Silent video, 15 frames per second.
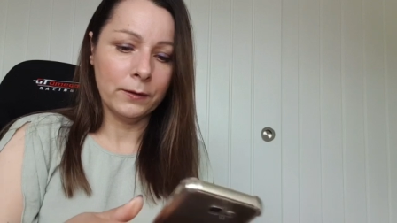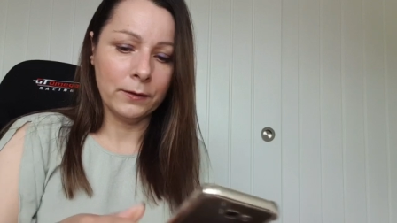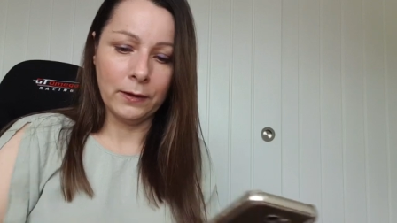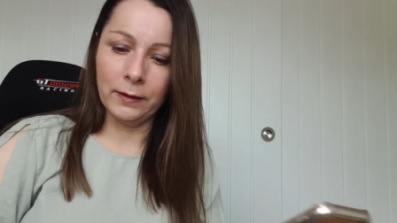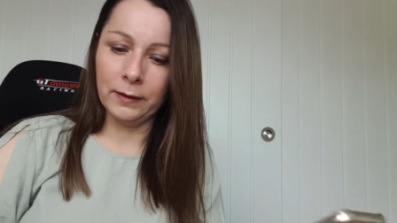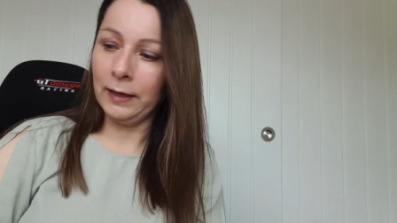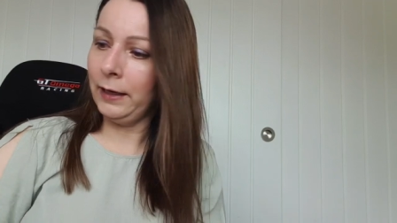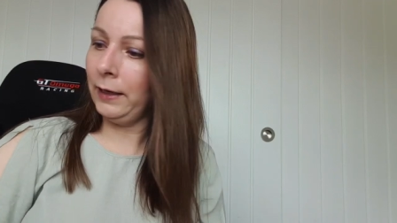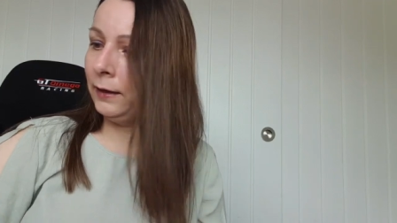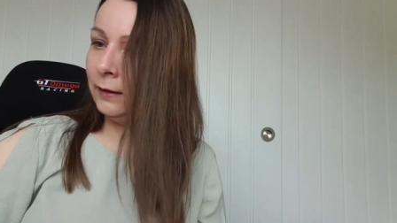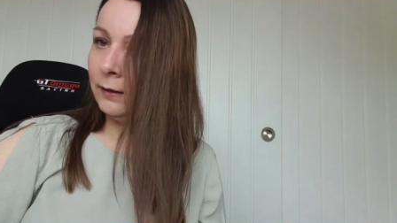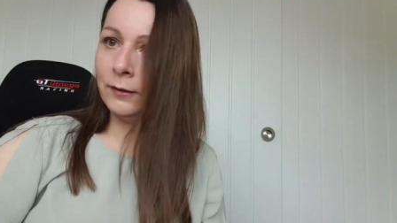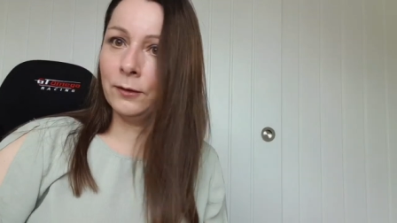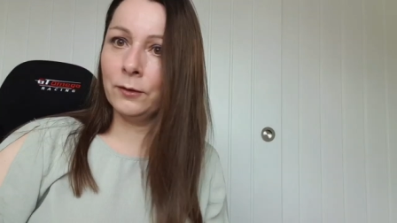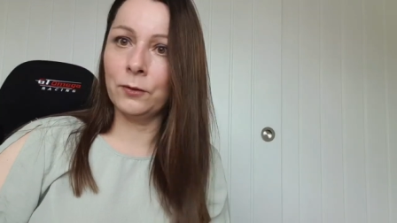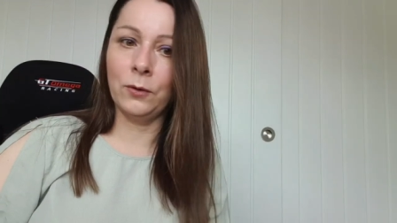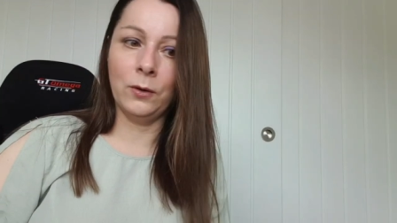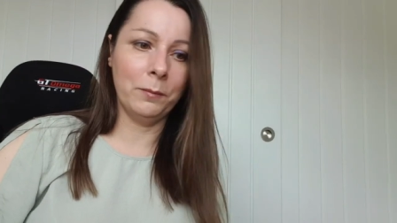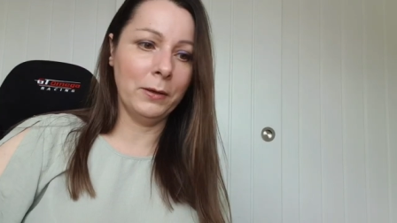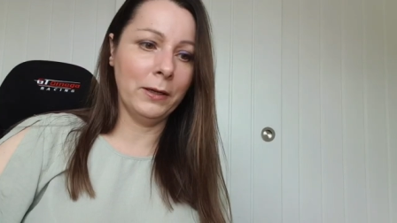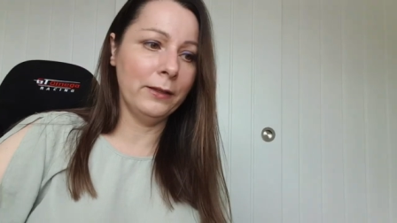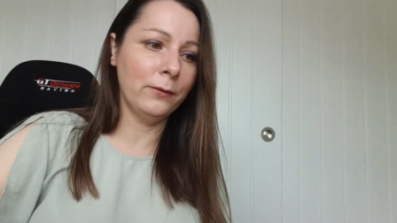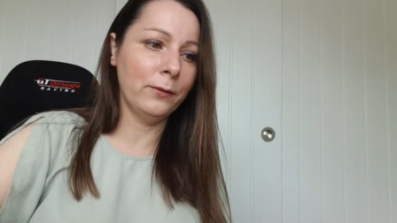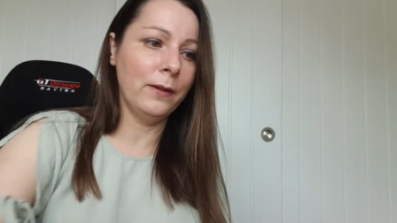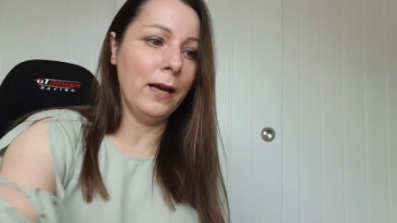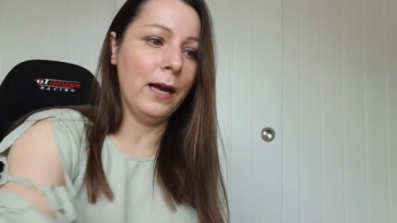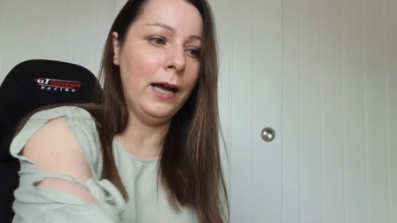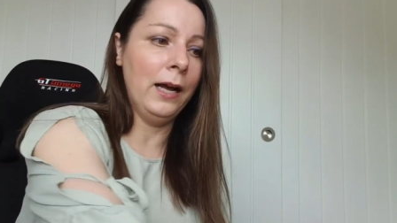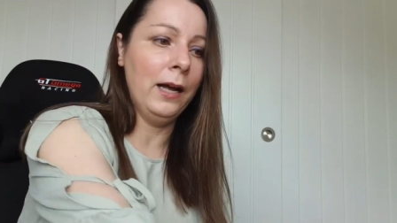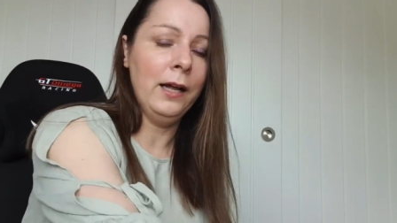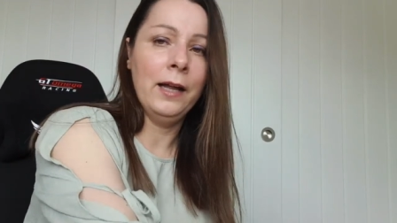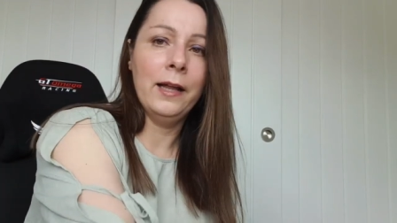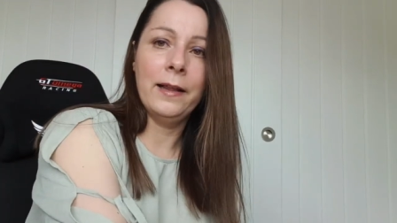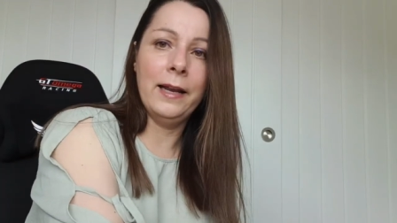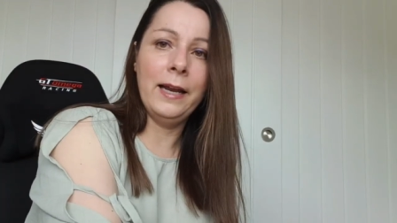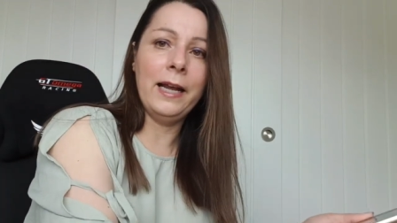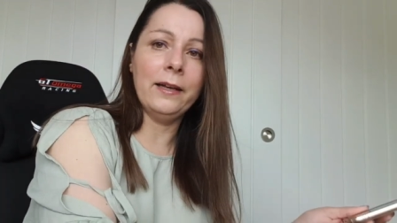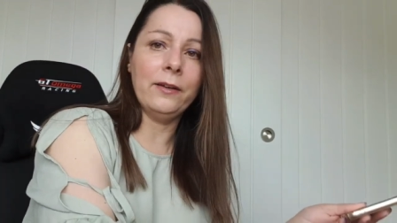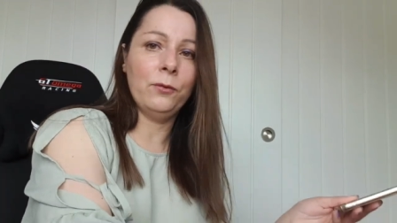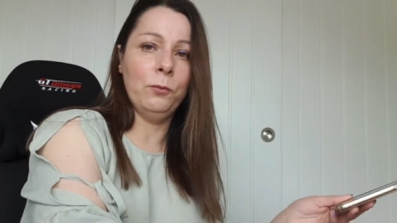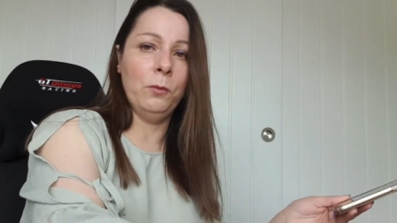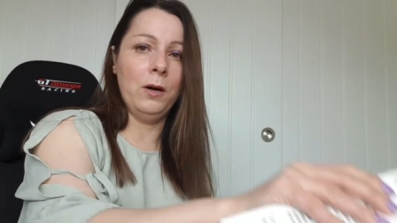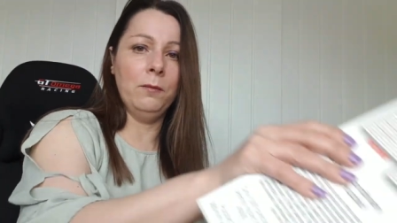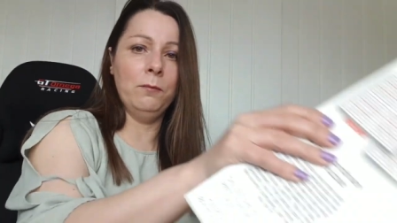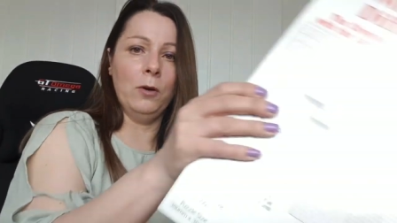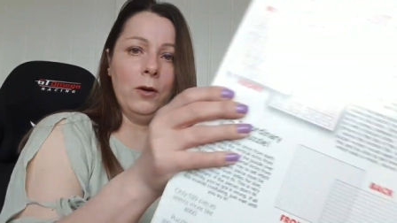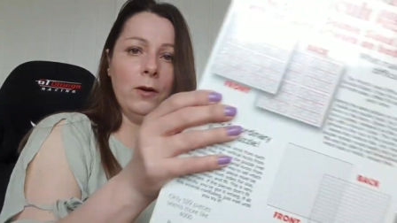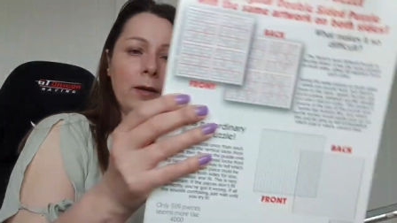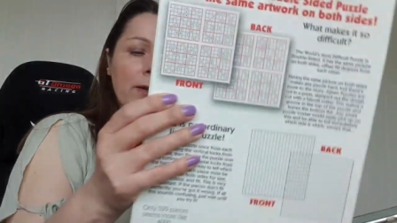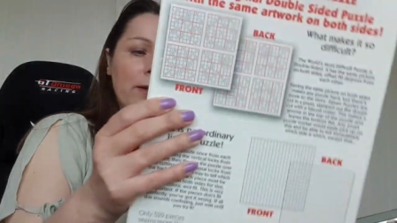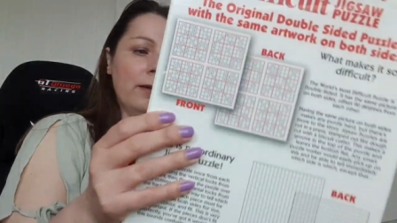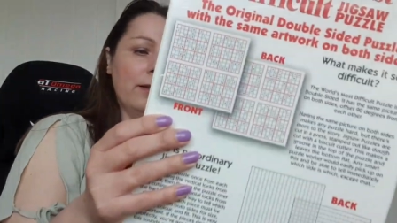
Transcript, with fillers: So yeah, I am quite pleased with that. The next one, right,